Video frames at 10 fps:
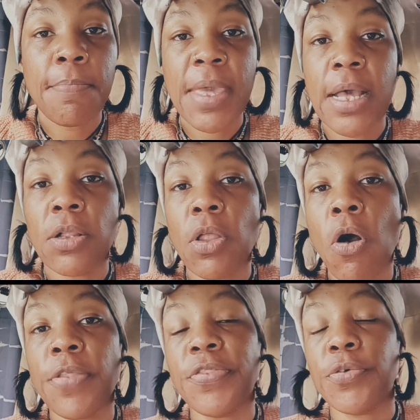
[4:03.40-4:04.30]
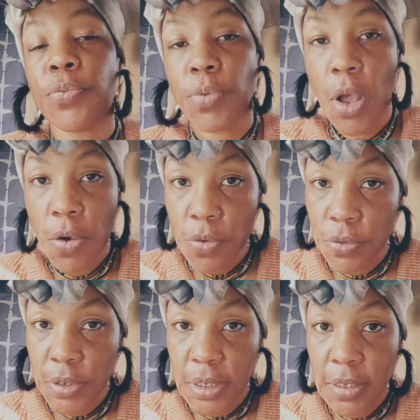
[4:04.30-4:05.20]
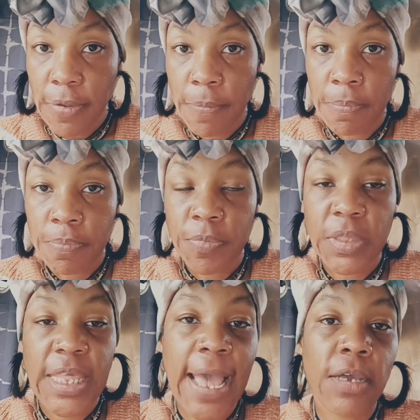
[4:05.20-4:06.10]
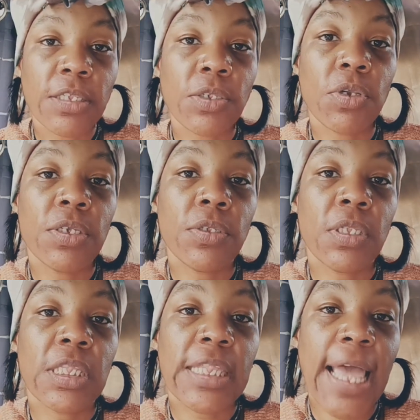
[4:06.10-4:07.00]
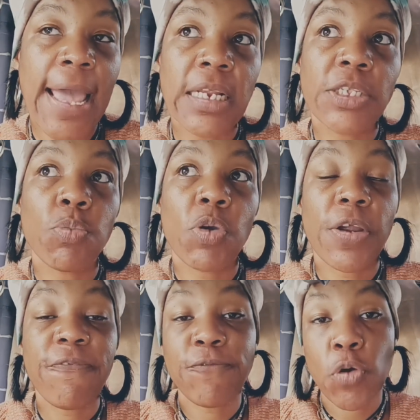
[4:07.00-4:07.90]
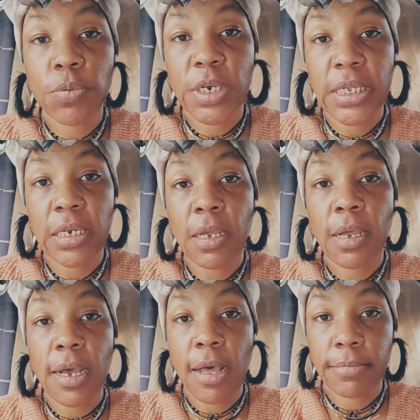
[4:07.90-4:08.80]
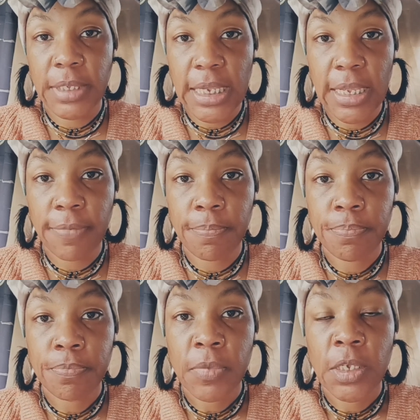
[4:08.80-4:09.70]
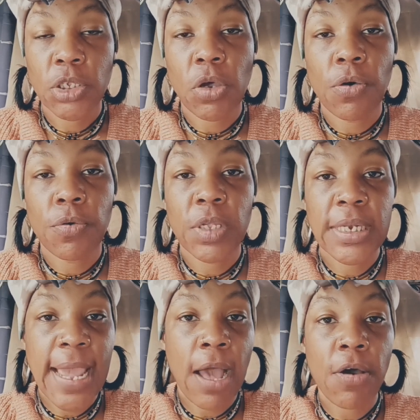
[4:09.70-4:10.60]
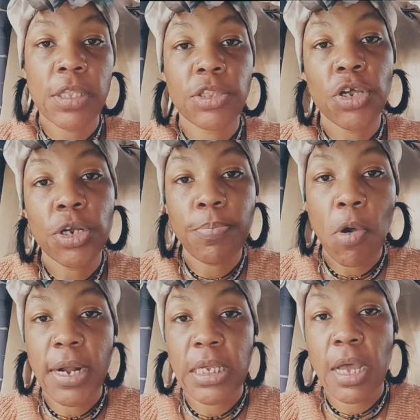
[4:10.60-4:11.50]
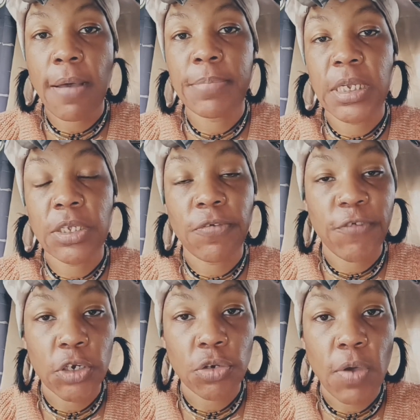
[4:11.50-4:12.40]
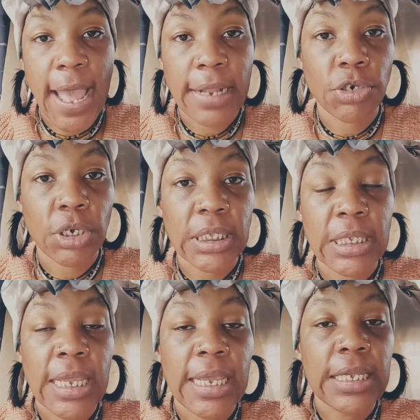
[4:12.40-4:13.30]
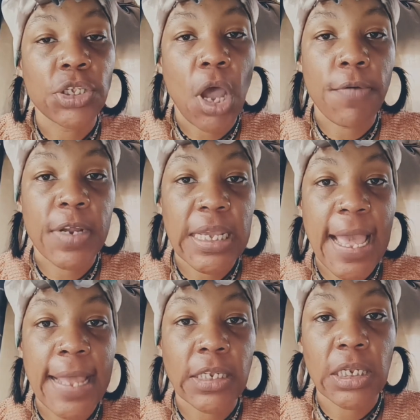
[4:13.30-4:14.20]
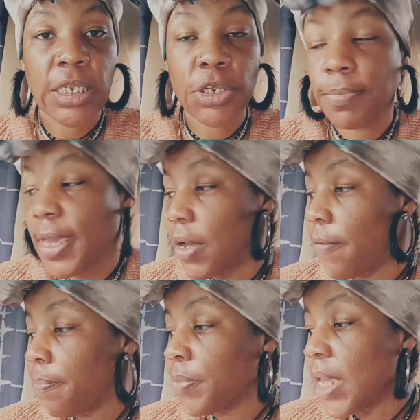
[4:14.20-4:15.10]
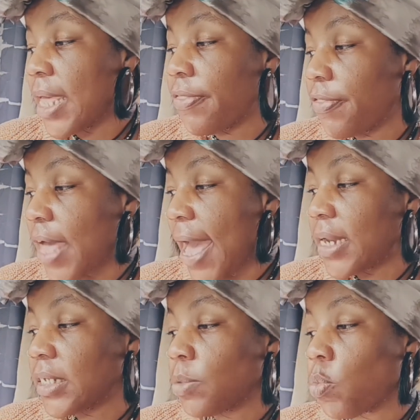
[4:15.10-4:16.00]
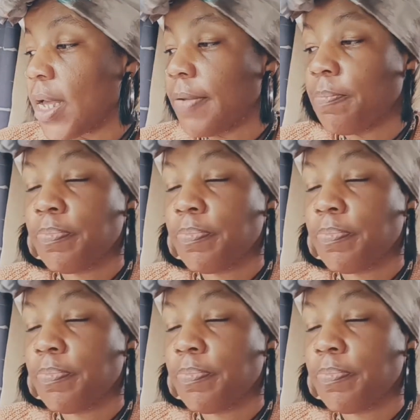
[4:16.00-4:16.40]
mail on the road, that is where forwarding comes in. So now a third-party company, your virtual address, is already handling your mail. And that is what